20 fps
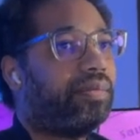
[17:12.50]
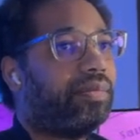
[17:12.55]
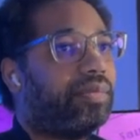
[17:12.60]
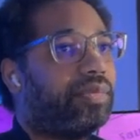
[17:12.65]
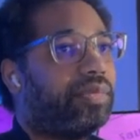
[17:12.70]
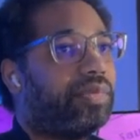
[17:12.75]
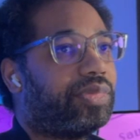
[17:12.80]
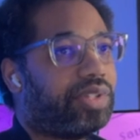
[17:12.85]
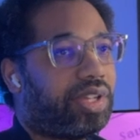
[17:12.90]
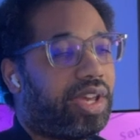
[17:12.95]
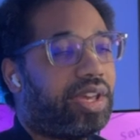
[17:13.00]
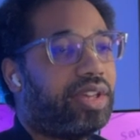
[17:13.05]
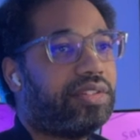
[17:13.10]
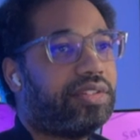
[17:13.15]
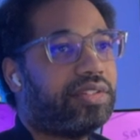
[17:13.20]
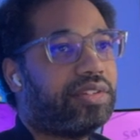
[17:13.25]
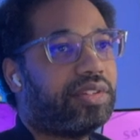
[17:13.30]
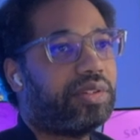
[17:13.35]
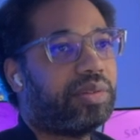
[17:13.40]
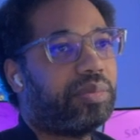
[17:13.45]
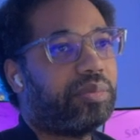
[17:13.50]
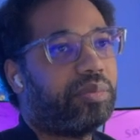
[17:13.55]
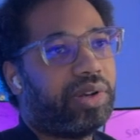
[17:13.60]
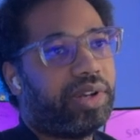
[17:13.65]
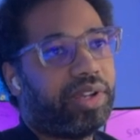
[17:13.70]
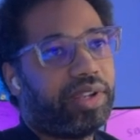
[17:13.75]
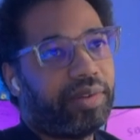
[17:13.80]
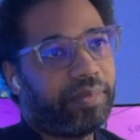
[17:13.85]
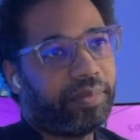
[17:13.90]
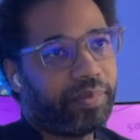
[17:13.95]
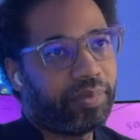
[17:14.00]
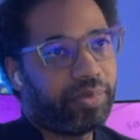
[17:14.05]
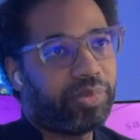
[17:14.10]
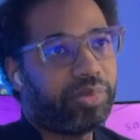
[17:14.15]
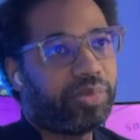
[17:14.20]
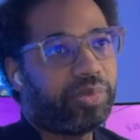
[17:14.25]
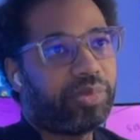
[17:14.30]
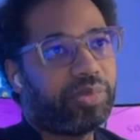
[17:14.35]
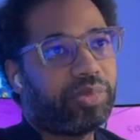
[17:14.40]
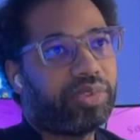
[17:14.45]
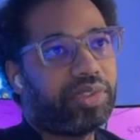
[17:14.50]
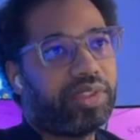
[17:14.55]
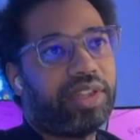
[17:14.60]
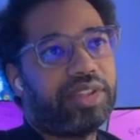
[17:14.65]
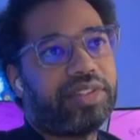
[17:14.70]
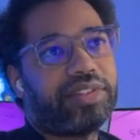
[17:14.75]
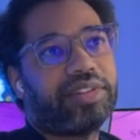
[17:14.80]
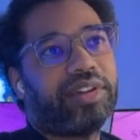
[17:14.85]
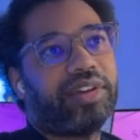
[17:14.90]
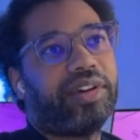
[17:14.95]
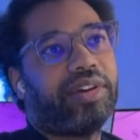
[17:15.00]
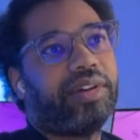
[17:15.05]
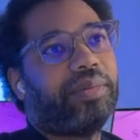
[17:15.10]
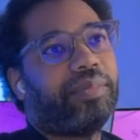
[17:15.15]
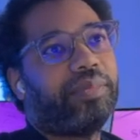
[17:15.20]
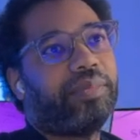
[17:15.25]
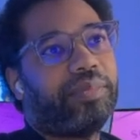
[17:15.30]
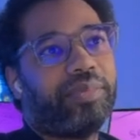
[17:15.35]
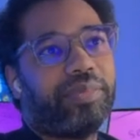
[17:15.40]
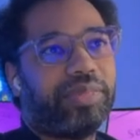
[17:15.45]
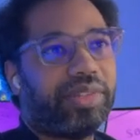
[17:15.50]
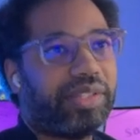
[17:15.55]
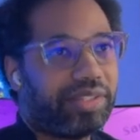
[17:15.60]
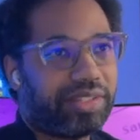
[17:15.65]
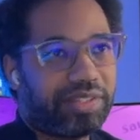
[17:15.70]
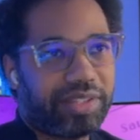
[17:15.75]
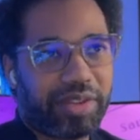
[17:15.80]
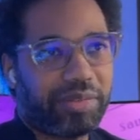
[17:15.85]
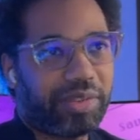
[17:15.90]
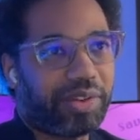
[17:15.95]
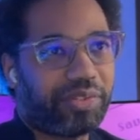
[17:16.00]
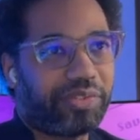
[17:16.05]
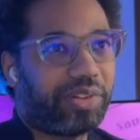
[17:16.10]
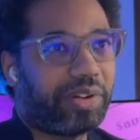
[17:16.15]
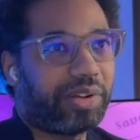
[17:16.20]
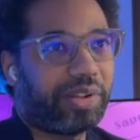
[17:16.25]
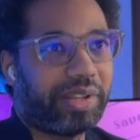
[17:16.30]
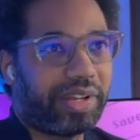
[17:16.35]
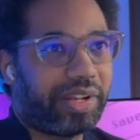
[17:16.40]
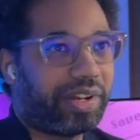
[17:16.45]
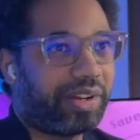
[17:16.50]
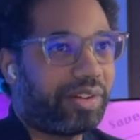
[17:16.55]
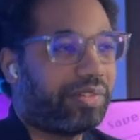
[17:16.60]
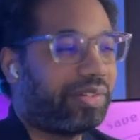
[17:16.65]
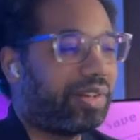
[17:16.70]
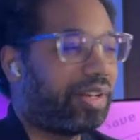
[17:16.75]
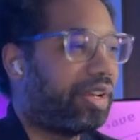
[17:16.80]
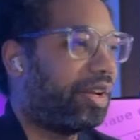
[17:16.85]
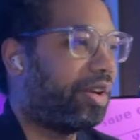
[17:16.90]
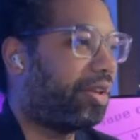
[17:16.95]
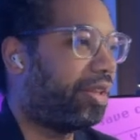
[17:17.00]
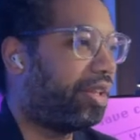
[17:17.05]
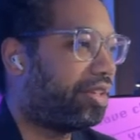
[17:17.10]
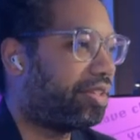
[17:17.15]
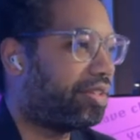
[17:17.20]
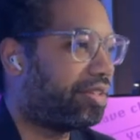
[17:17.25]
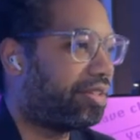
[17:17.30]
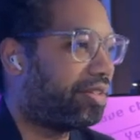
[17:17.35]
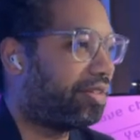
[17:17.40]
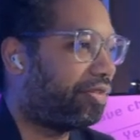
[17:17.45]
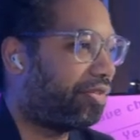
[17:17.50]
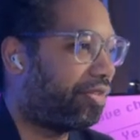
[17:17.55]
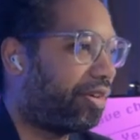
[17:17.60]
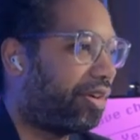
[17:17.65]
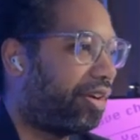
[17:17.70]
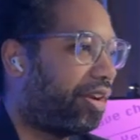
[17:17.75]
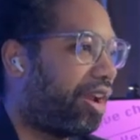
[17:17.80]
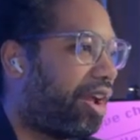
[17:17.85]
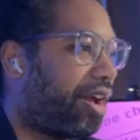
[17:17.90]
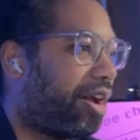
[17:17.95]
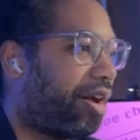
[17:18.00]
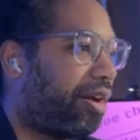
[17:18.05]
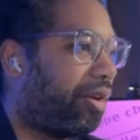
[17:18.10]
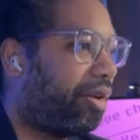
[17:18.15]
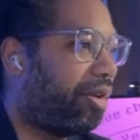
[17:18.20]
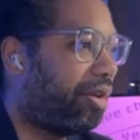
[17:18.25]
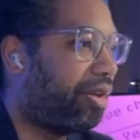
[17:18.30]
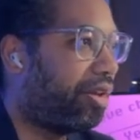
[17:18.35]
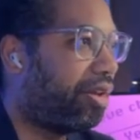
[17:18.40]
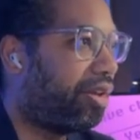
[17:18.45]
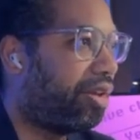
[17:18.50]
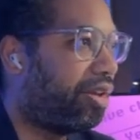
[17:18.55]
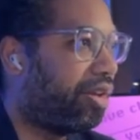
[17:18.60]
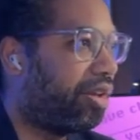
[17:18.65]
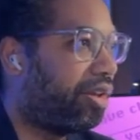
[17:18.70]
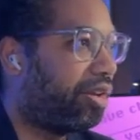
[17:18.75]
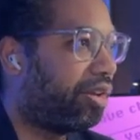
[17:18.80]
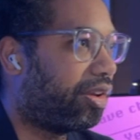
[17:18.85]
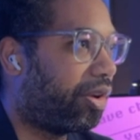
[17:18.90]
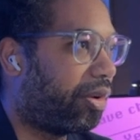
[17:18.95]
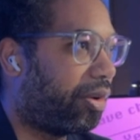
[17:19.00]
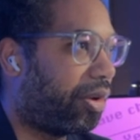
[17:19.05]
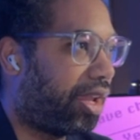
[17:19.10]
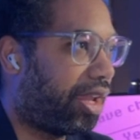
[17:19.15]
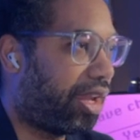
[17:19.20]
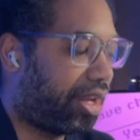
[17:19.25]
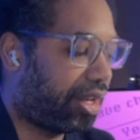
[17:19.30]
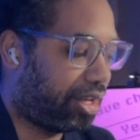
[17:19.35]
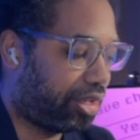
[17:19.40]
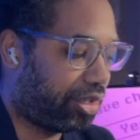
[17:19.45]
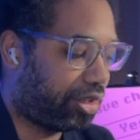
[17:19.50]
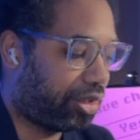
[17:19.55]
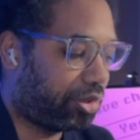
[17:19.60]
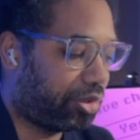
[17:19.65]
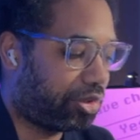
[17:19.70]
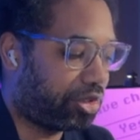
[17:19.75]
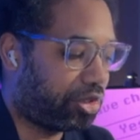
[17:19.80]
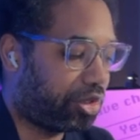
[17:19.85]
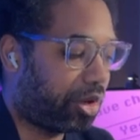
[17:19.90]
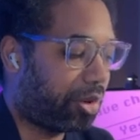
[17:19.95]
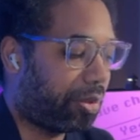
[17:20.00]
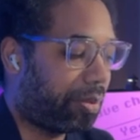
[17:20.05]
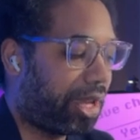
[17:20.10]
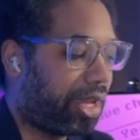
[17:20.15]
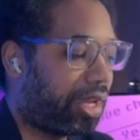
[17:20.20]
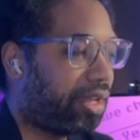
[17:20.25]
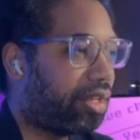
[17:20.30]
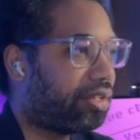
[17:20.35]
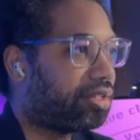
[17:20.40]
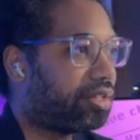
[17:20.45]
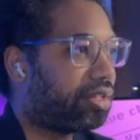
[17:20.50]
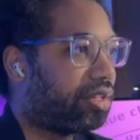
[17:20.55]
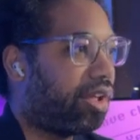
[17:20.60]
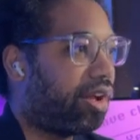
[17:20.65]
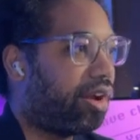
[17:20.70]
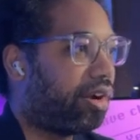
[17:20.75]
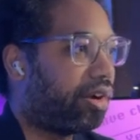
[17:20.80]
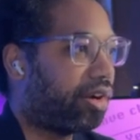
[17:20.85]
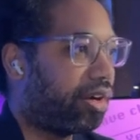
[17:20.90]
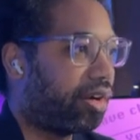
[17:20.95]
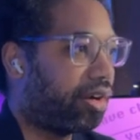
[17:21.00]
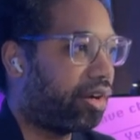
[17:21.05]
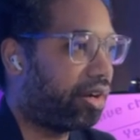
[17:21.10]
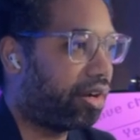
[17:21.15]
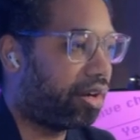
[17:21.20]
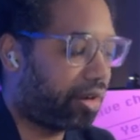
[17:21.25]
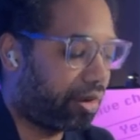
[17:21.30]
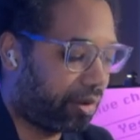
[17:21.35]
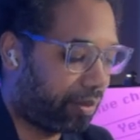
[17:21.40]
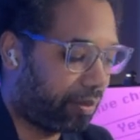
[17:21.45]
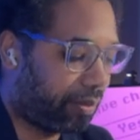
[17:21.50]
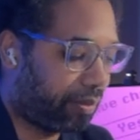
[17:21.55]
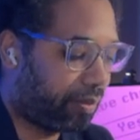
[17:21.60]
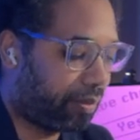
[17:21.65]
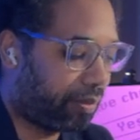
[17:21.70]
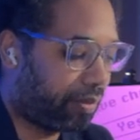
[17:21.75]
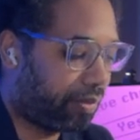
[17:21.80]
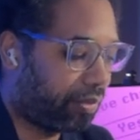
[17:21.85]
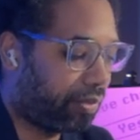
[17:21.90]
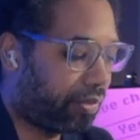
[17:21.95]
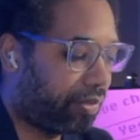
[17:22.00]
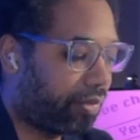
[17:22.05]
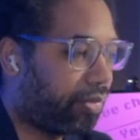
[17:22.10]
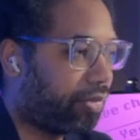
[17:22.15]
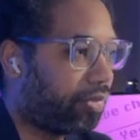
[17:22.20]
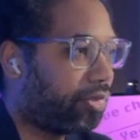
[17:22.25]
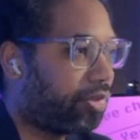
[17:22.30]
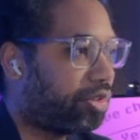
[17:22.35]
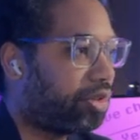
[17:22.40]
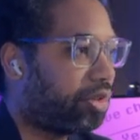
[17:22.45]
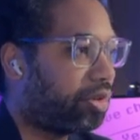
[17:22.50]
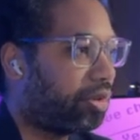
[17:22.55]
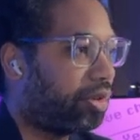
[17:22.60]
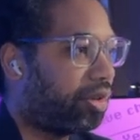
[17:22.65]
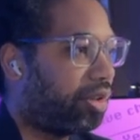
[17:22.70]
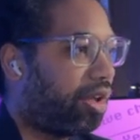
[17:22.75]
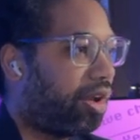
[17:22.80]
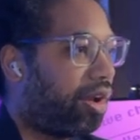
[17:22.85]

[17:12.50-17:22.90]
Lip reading: test, but let's save that for a later video. Let's, for now, go ahead and use domains logger to log